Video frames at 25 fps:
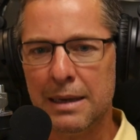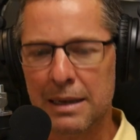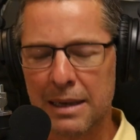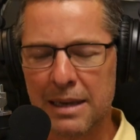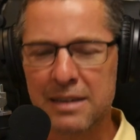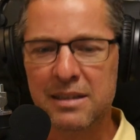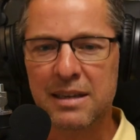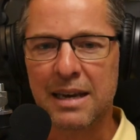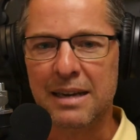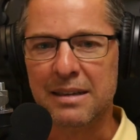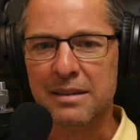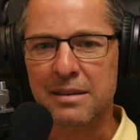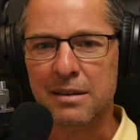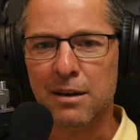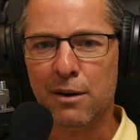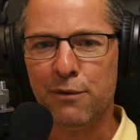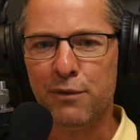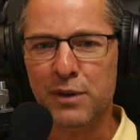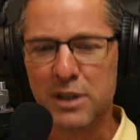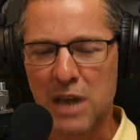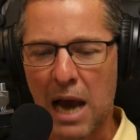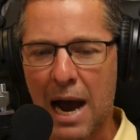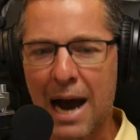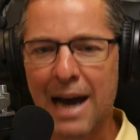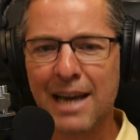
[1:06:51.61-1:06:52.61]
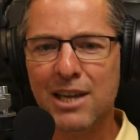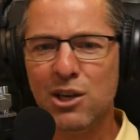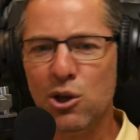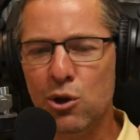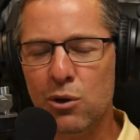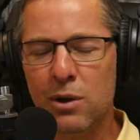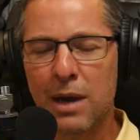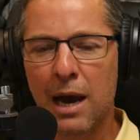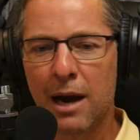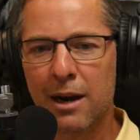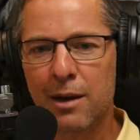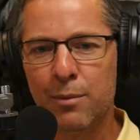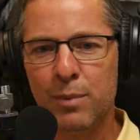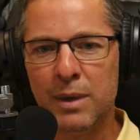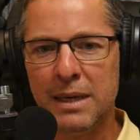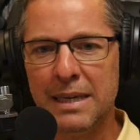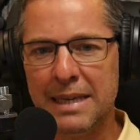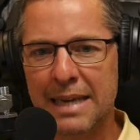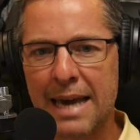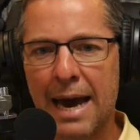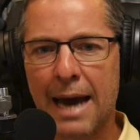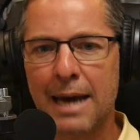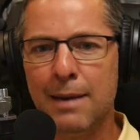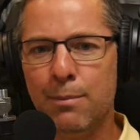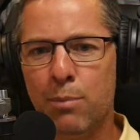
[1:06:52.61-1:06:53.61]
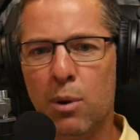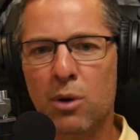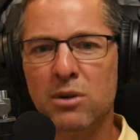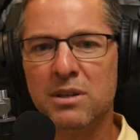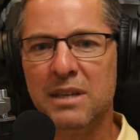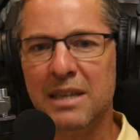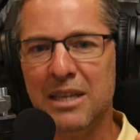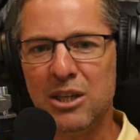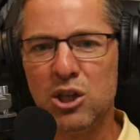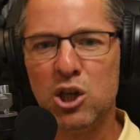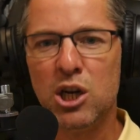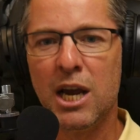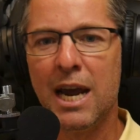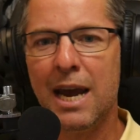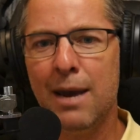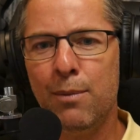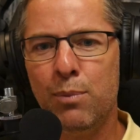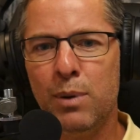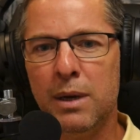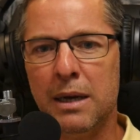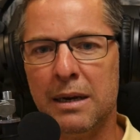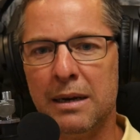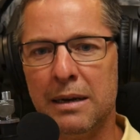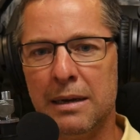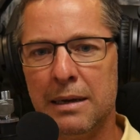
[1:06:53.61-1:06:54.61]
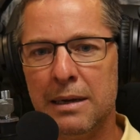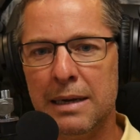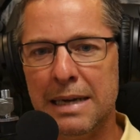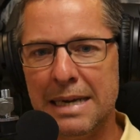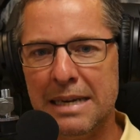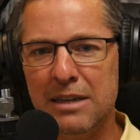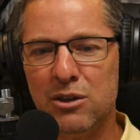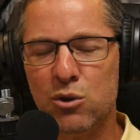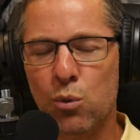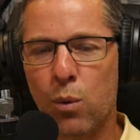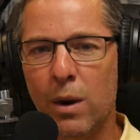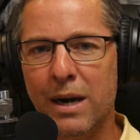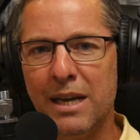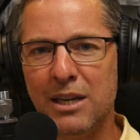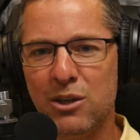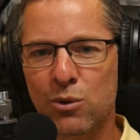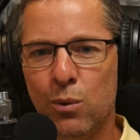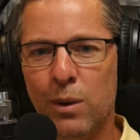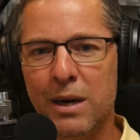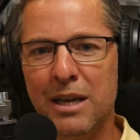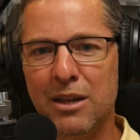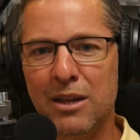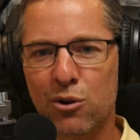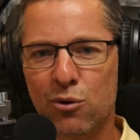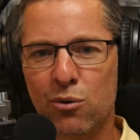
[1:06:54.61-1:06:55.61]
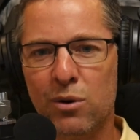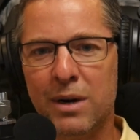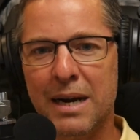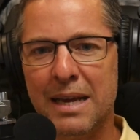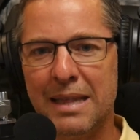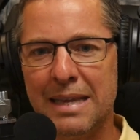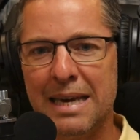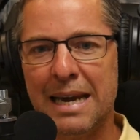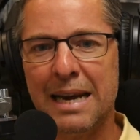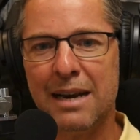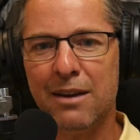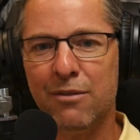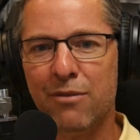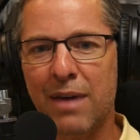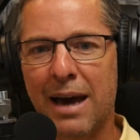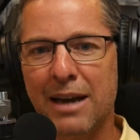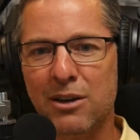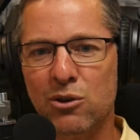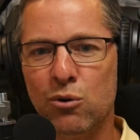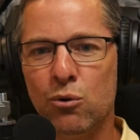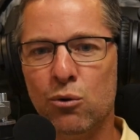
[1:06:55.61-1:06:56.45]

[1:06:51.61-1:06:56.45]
Let's get selfish. Are you going to be gay boxing champion in 2023 at the end of that